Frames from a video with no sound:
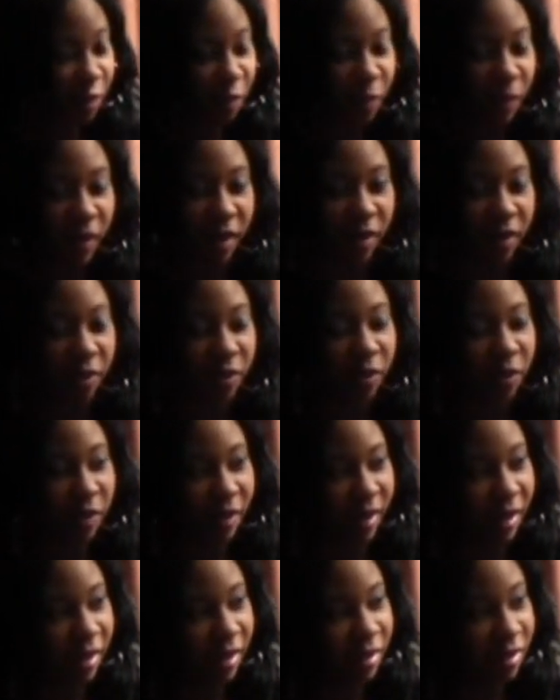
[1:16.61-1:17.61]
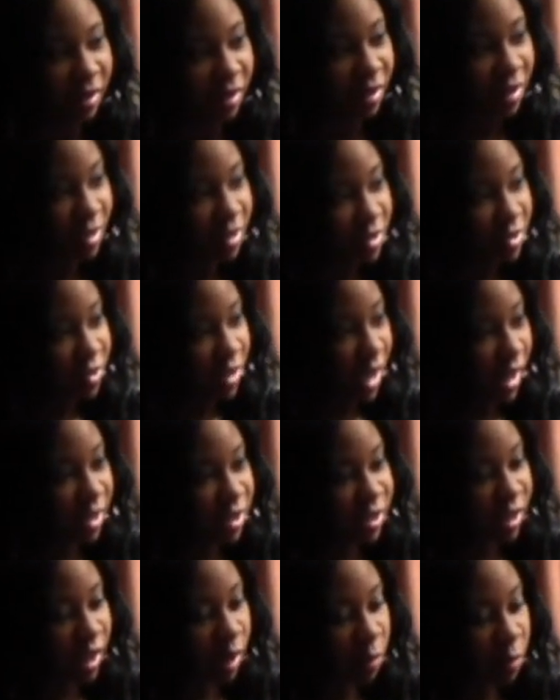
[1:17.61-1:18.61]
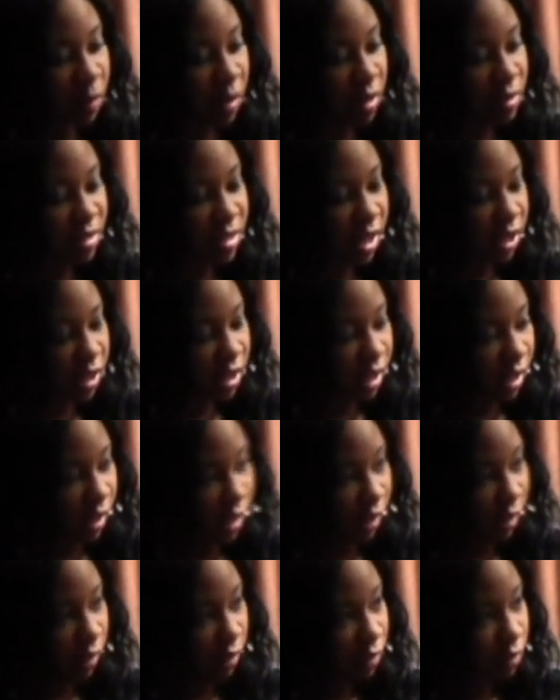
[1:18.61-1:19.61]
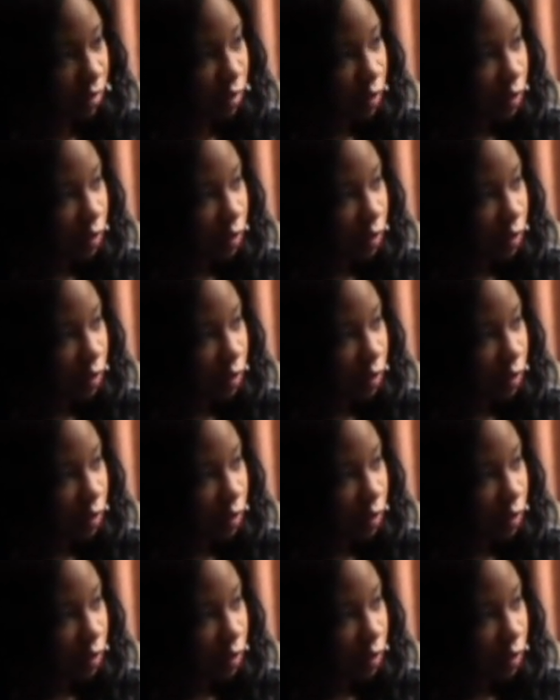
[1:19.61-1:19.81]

Oh wow, okay. So how did y'all come about Taylor Gang?